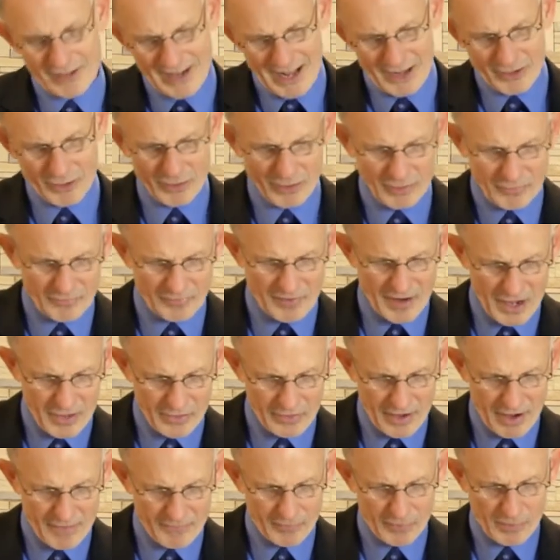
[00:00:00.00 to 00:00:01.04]
Now, good
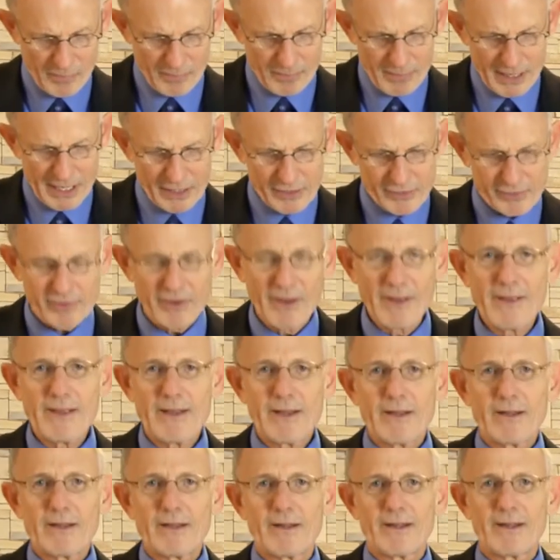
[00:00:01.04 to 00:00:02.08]
faith effort means
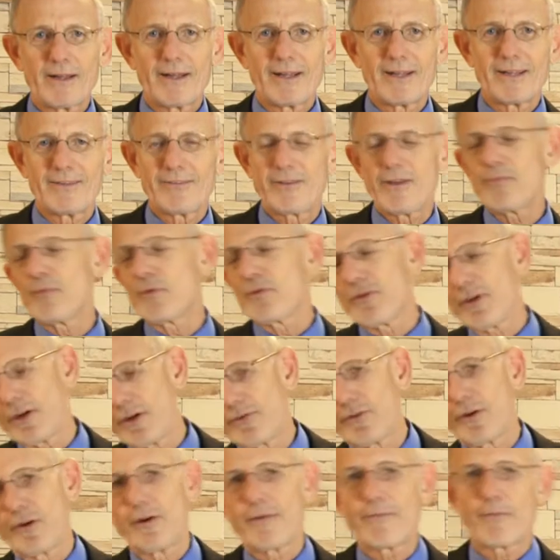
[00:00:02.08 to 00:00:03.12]
different
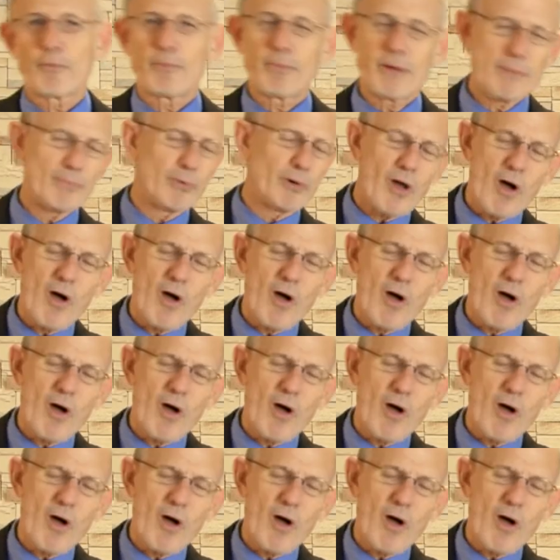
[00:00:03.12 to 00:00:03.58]
things to different people.